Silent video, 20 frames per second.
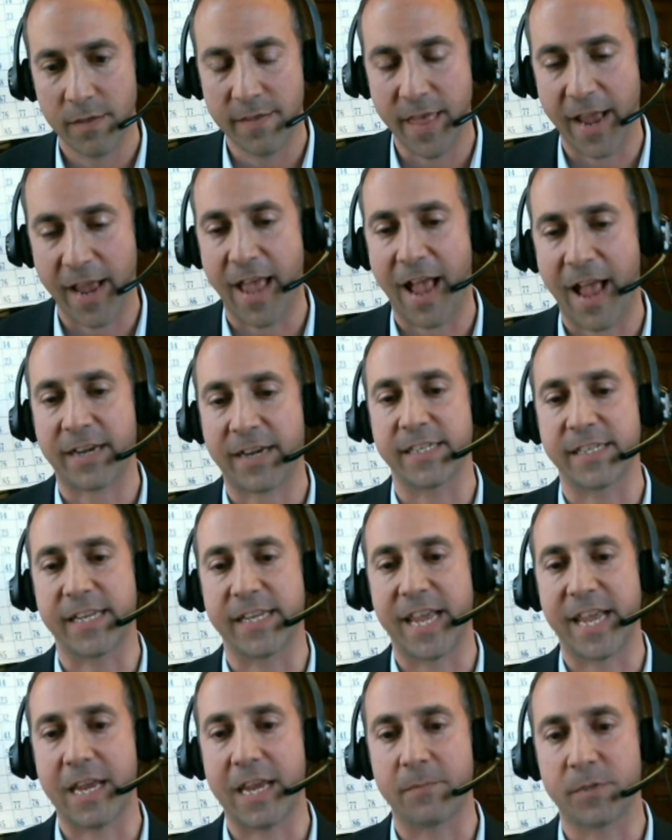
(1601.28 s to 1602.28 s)
that actually
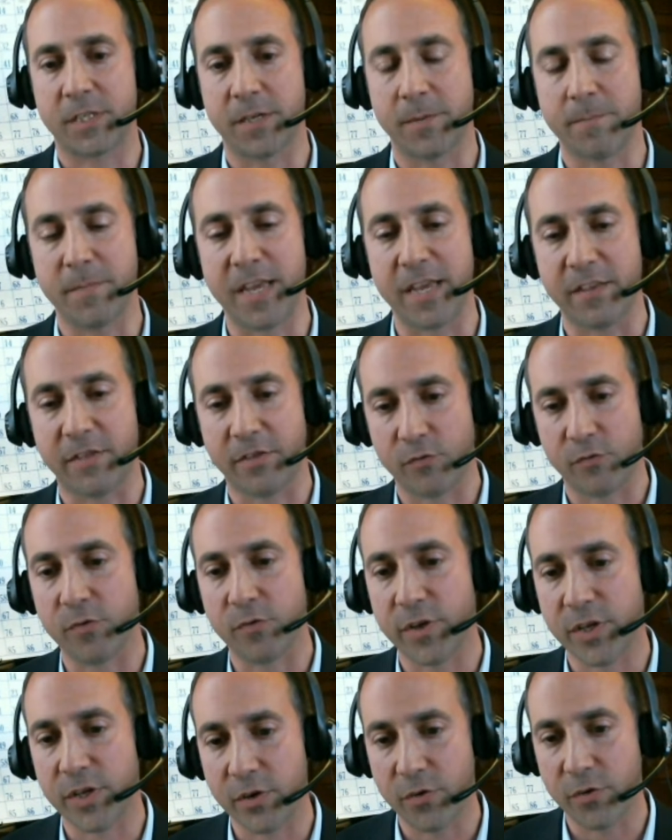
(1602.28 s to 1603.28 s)
came to me
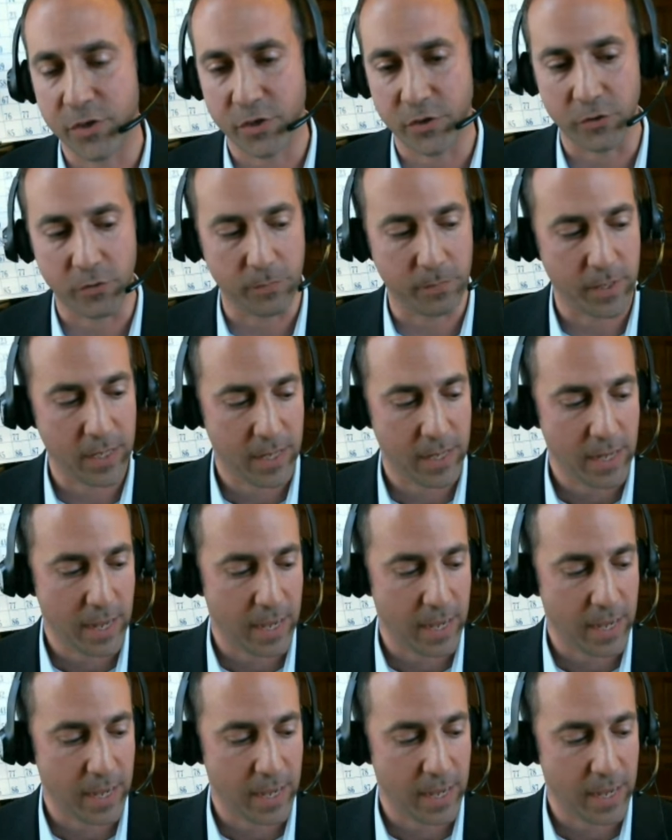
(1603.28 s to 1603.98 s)
through YouTube.